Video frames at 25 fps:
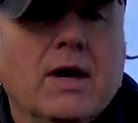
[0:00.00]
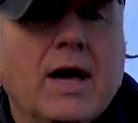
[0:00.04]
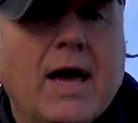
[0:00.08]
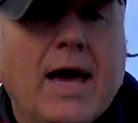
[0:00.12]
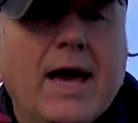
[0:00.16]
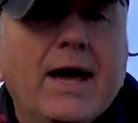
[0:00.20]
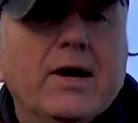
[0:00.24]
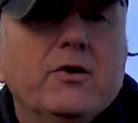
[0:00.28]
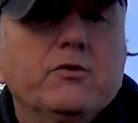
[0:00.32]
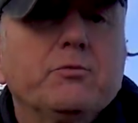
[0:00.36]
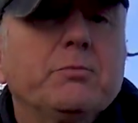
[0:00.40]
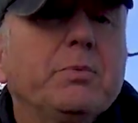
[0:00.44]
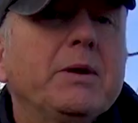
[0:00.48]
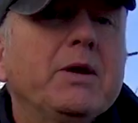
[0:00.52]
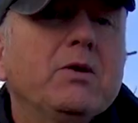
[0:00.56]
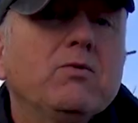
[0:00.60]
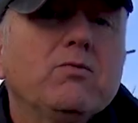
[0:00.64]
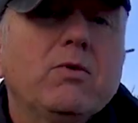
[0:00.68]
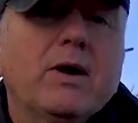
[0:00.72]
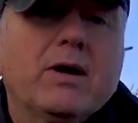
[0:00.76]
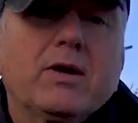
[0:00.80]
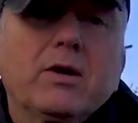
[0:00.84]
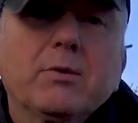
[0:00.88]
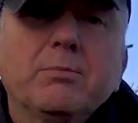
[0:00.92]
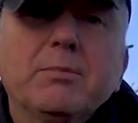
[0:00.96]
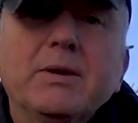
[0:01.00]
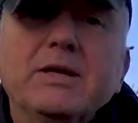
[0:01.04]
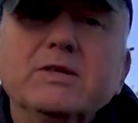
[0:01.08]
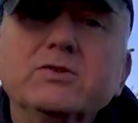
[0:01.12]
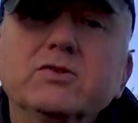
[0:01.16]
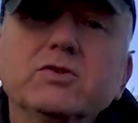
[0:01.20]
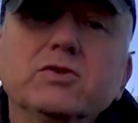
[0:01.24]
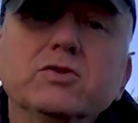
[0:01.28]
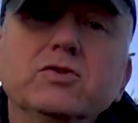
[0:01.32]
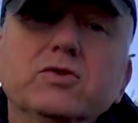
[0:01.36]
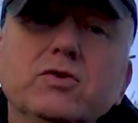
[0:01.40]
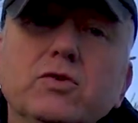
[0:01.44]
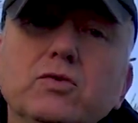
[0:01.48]
XP recommends
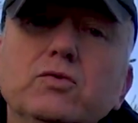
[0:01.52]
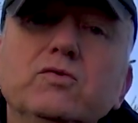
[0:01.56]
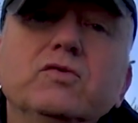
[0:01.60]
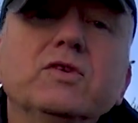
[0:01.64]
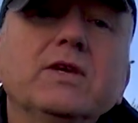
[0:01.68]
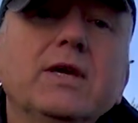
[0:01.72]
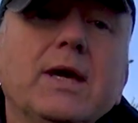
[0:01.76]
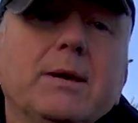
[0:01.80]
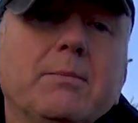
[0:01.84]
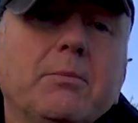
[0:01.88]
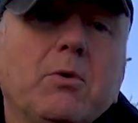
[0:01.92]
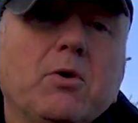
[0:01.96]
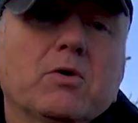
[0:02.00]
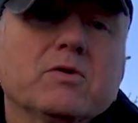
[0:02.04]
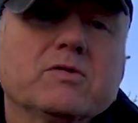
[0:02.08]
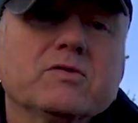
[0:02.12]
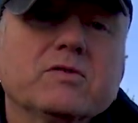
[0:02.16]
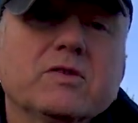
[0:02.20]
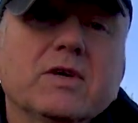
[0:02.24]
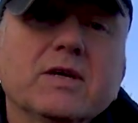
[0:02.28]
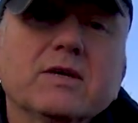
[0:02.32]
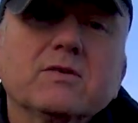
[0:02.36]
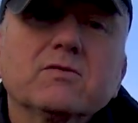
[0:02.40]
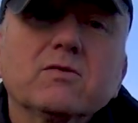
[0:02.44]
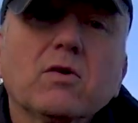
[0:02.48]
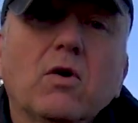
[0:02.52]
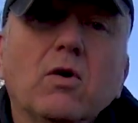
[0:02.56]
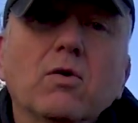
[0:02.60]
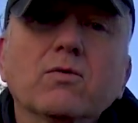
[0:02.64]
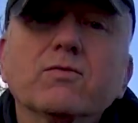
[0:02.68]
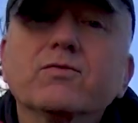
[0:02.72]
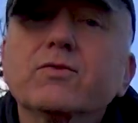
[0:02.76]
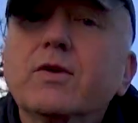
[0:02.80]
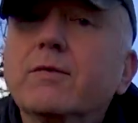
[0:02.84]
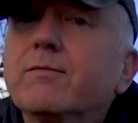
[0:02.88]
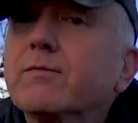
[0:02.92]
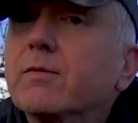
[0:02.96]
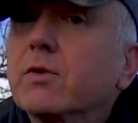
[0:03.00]
you use the Mi6 on
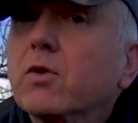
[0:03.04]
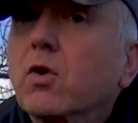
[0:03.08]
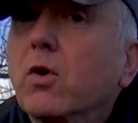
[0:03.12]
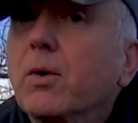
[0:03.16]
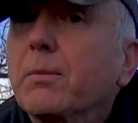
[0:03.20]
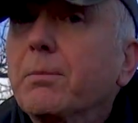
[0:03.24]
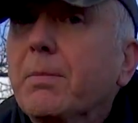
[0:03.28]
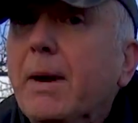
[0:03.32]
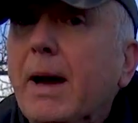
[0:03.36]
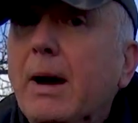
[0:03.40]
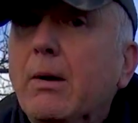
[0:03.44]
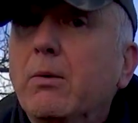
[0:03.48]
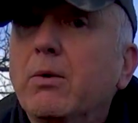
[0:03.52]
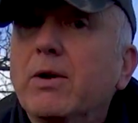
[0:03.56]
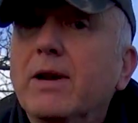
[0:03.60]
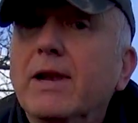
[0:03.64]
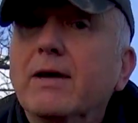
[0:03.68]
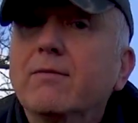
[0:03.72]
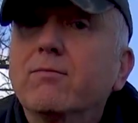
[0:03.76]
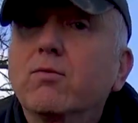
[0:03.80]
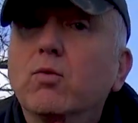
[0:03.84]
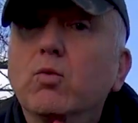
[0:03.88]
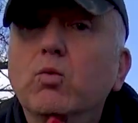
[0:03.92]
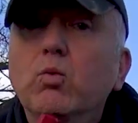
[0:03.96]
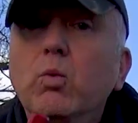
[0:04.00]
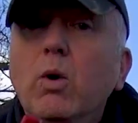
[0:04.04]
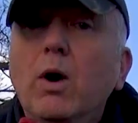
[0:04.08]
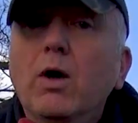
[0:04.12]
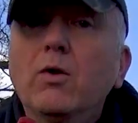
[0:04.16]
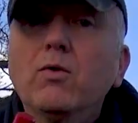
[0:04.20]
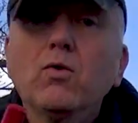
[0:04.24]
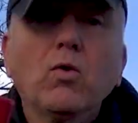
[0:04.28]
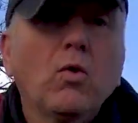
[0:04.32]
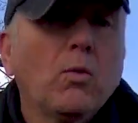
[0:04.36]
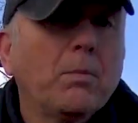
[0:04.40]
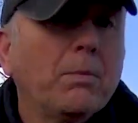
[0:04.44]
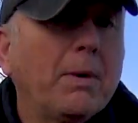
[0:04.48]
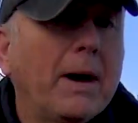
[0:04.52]
something like power level 1
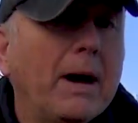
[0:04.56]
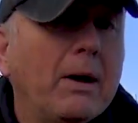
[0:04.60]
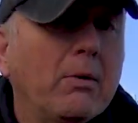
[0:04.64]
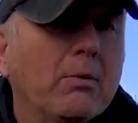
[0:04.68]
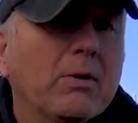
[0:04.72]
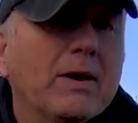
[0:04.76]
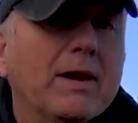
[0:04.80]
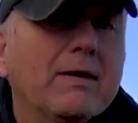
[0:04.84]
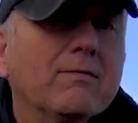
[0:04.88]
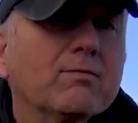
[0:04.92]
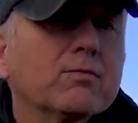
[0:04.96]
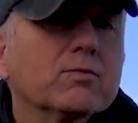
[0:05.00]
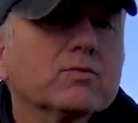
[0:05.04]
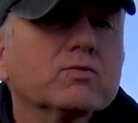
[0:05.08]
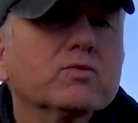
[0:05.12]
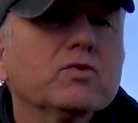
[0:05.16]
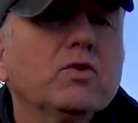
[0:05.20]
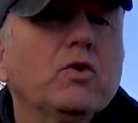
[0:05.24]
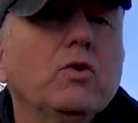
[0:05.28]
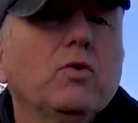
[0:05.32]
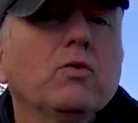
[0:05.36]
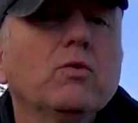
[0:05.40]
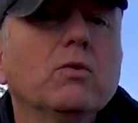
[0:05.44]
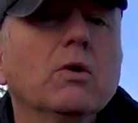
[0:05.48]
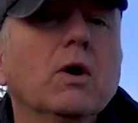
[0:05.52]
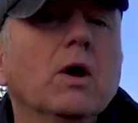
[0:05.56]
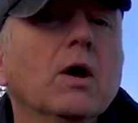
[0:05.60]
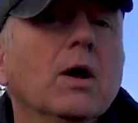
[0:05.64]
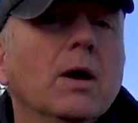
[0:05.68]
or power level 2,